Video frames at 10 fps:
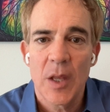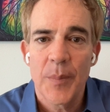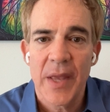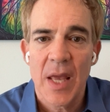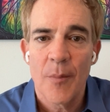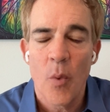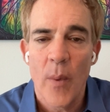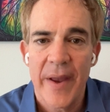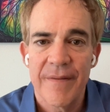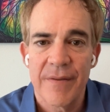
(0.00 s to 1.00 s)
keeping him
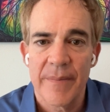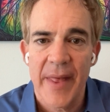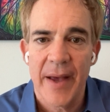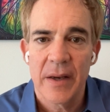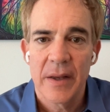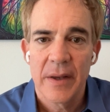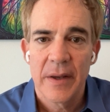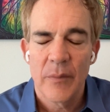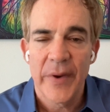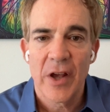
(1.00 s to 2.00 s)
away from that.
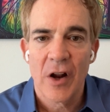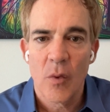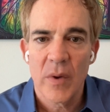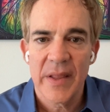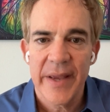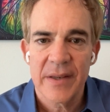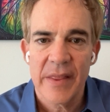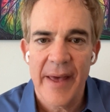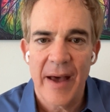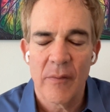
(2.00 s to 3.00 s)
We can all relate to
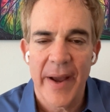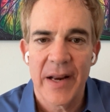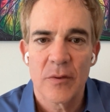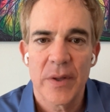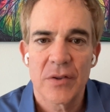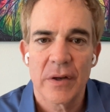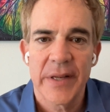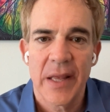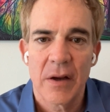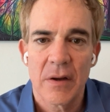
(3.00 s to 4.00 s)
that, right? As we start
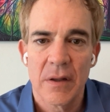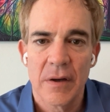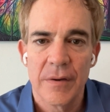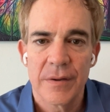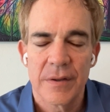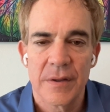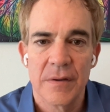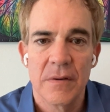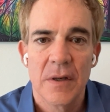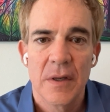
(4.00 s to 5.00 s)
to get close
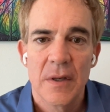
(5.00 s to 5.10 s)
to